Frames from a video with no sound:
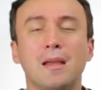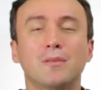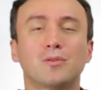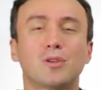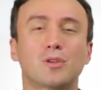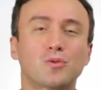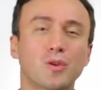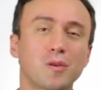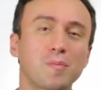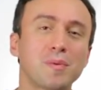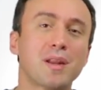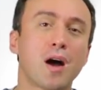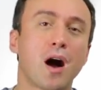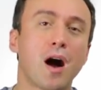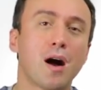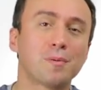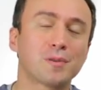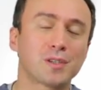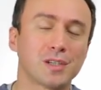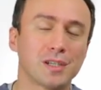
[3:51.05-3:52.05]
the treatment
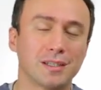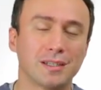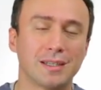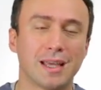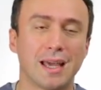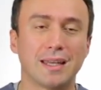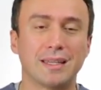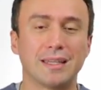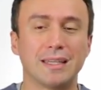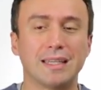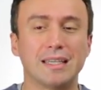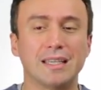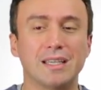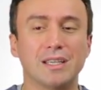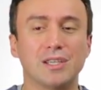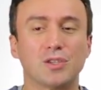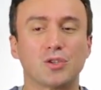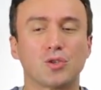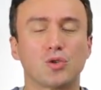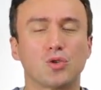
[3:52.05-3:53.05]
option that
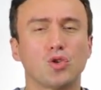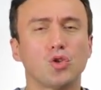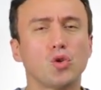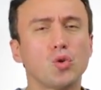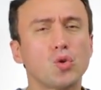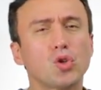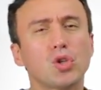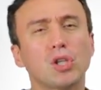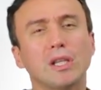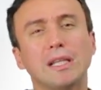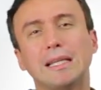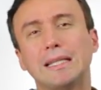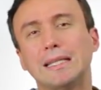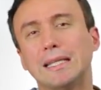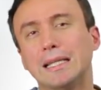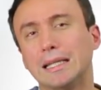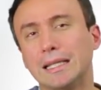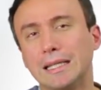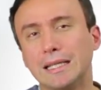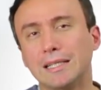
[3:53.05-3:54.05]
is usually
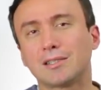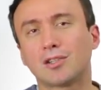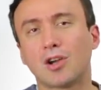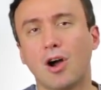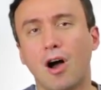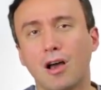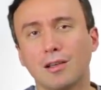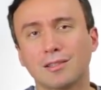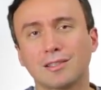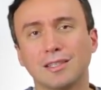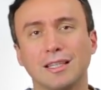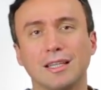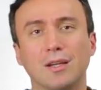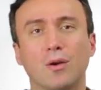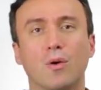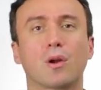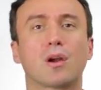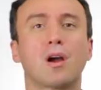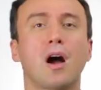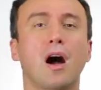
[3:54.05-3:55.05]
the least costly
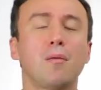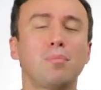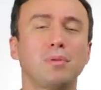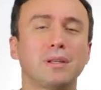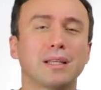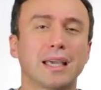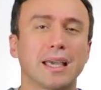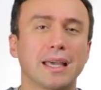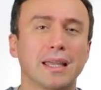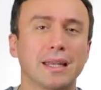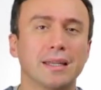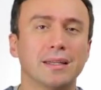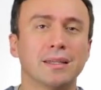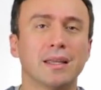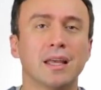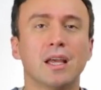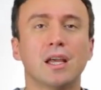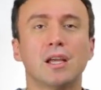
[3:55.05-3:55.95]
or complicated